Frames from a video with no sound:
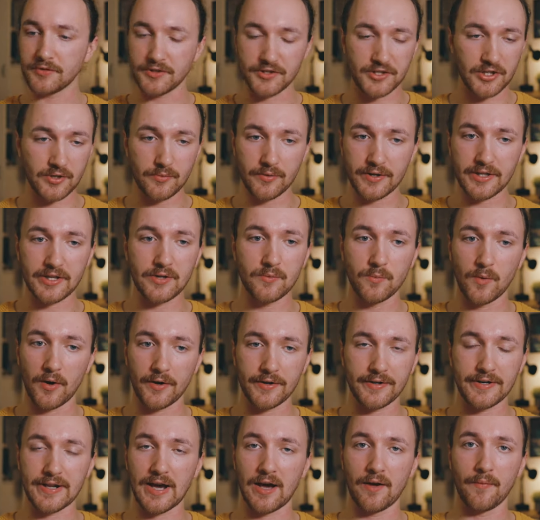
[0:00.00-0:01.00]
Do what you
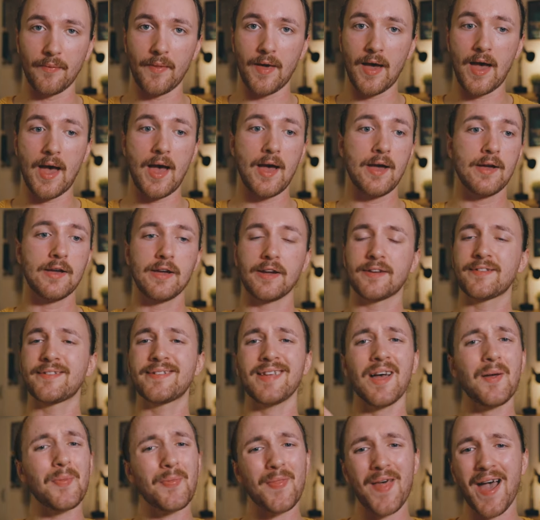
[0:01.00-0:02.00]
want down there.
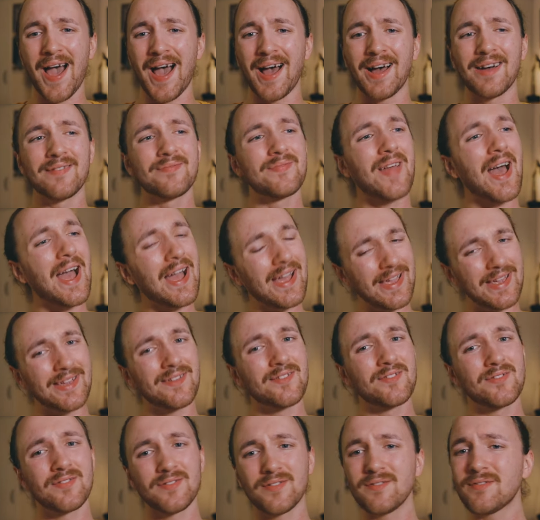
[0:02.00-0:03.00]
Except that. That
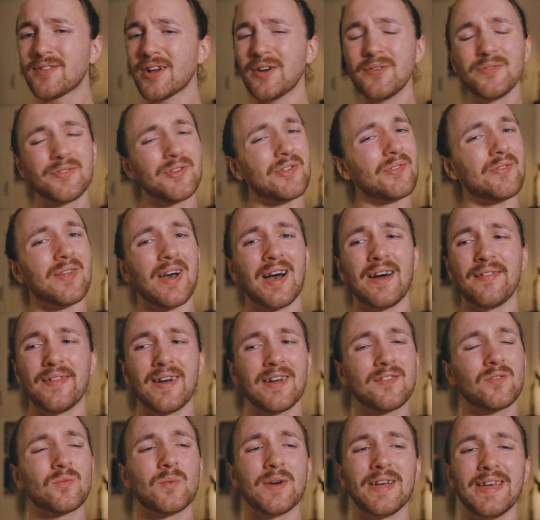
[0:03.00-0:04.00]
is... Don't do that.
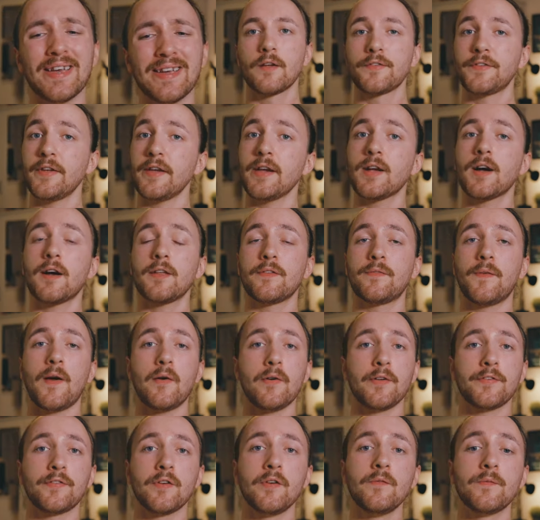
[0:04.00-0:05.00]
That's weird. See you guys
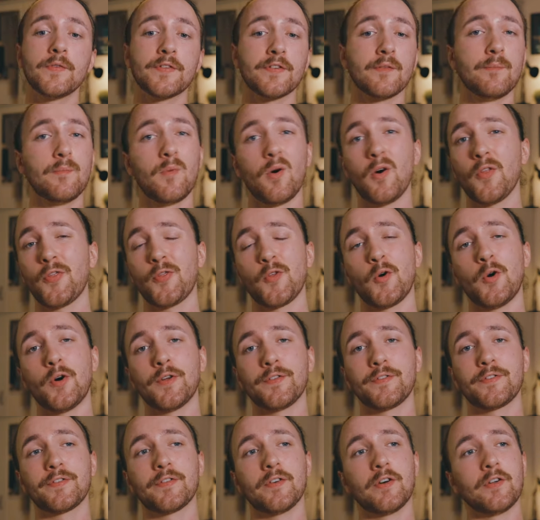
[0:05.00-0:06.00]
very soon for some more
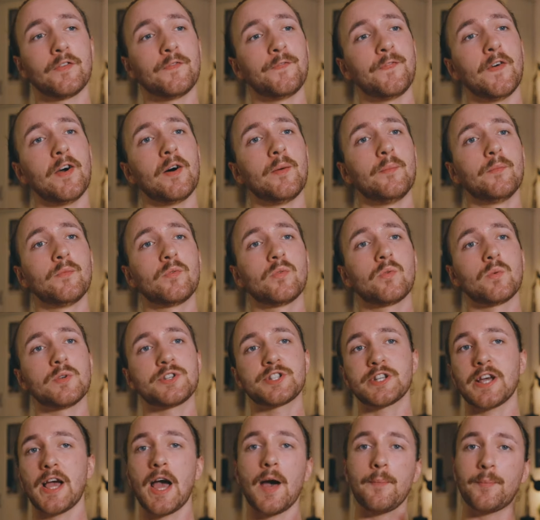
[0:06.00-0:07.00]
thoughts on films
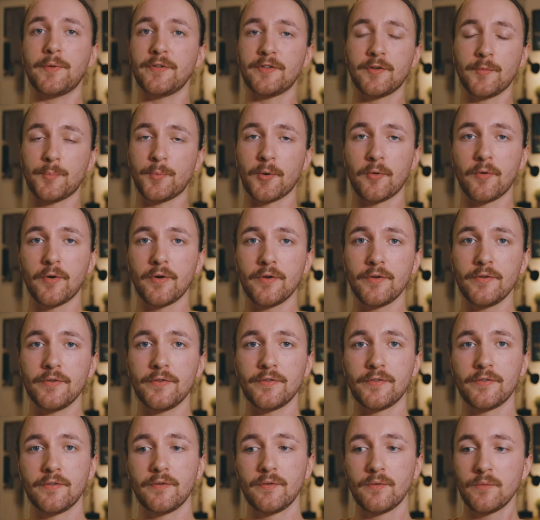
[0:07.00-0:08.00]
which I happen to
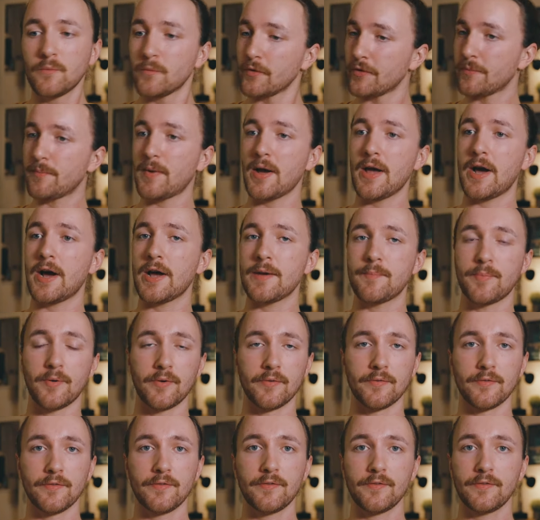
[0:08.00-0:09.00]
peruse with my
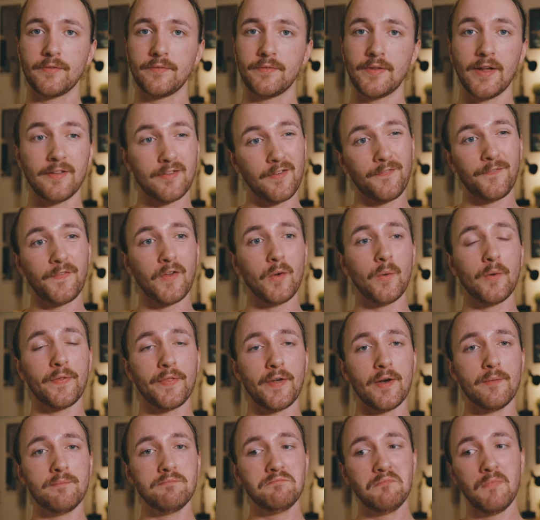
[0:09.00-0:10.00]
eyeballs. There's a few of
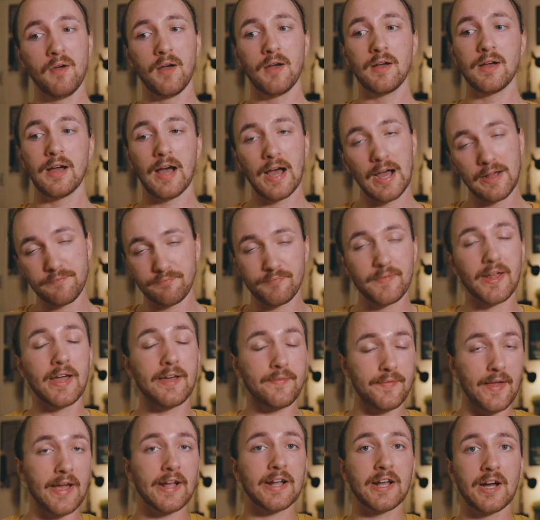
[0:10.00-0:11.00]
them.
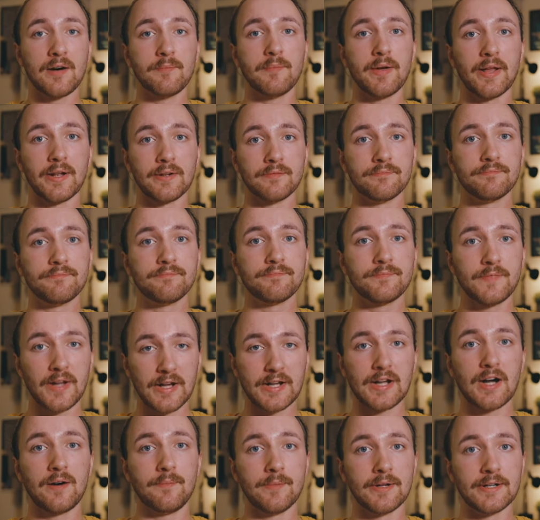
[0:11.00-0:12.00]
They're coming. They're
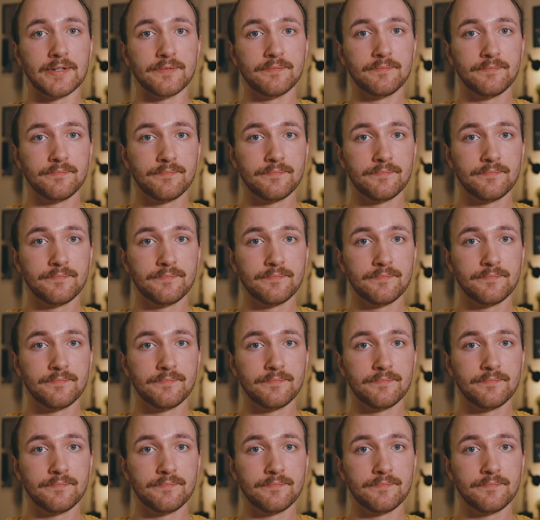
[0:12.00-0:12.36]
coming.